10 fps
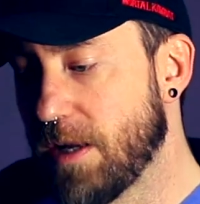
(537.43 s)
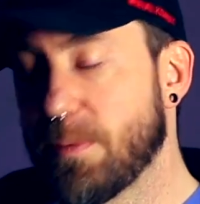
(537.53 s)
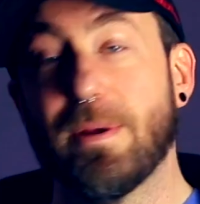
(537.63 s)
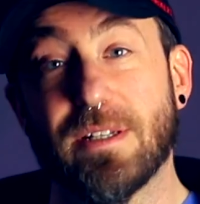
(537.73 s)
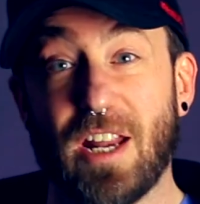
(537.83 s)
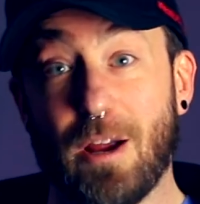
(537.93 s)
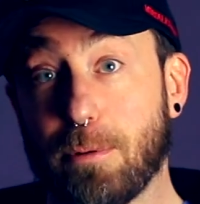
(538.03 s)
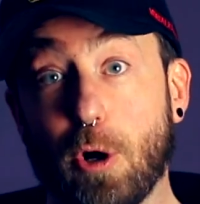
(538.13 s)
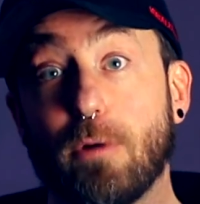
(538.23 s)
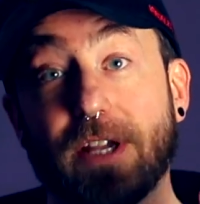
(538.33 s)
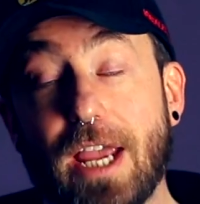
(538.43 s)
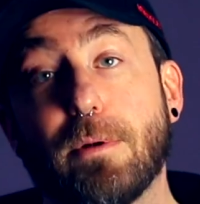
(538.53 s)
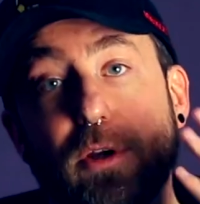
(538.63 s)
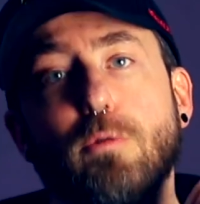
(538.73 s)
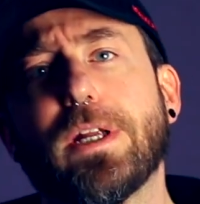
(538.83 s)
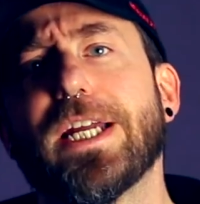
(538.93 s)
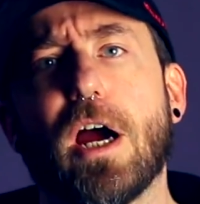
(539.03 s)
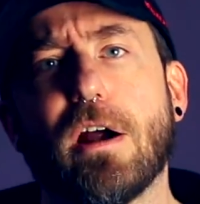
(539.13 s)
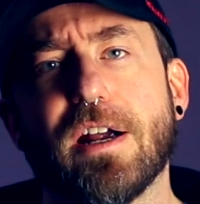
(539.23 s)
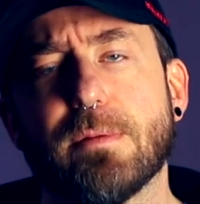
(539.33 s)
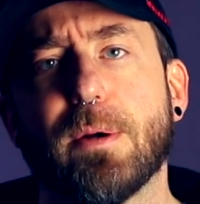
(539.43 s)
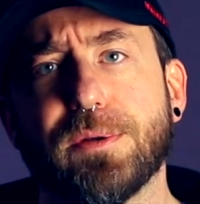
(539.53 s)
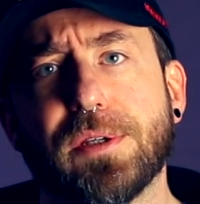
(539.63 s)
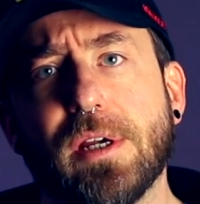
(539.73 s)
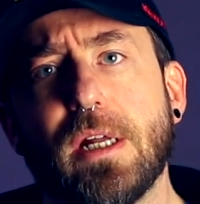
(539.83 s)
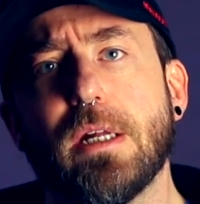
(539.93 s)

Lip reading: Depends on how pro of a gamer you really are, I suppose.